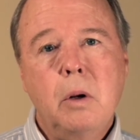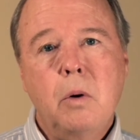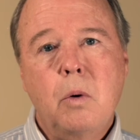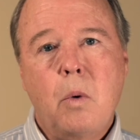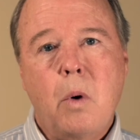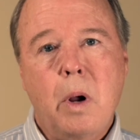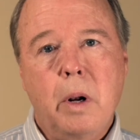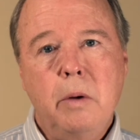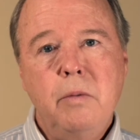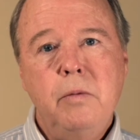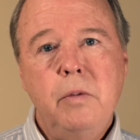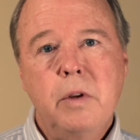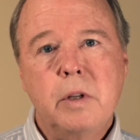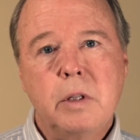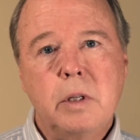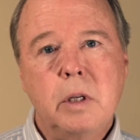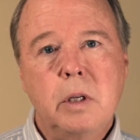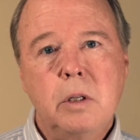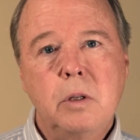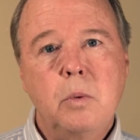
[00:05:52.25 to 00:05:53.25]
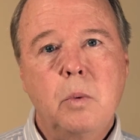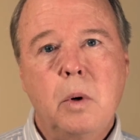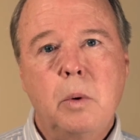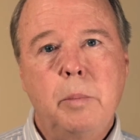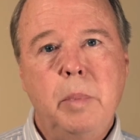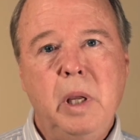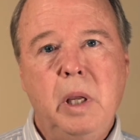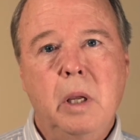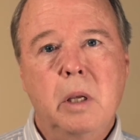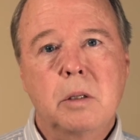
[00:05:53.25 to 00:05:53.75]
quantum physics will
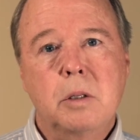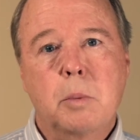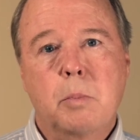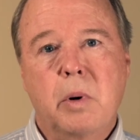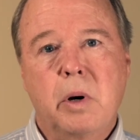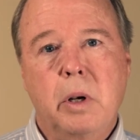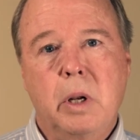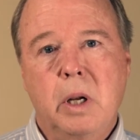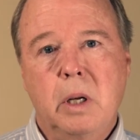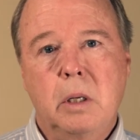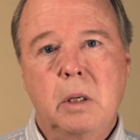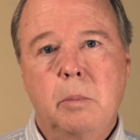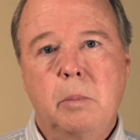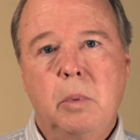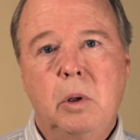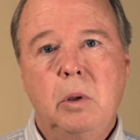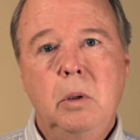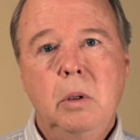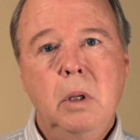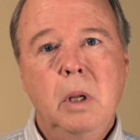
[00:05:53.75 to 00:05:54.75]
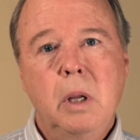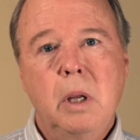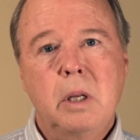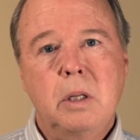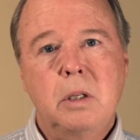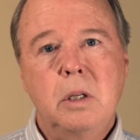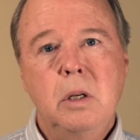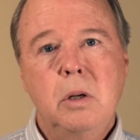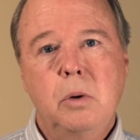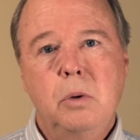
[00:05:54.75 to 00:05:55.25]
be as predictable
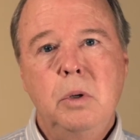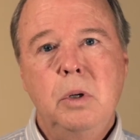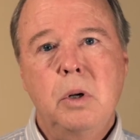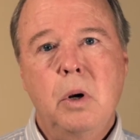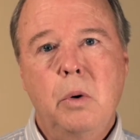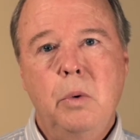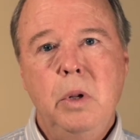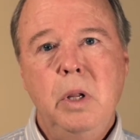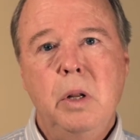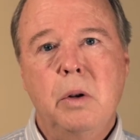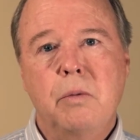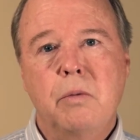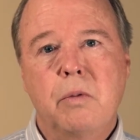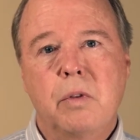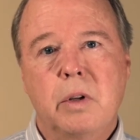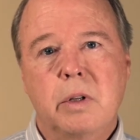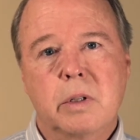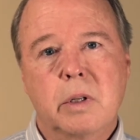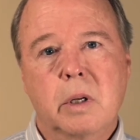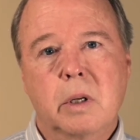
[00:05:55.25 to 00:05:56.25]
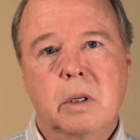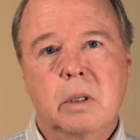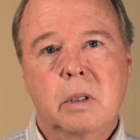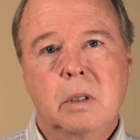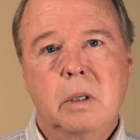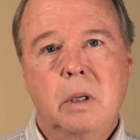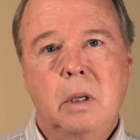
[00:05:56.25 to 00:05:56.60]
as Newtonian physics.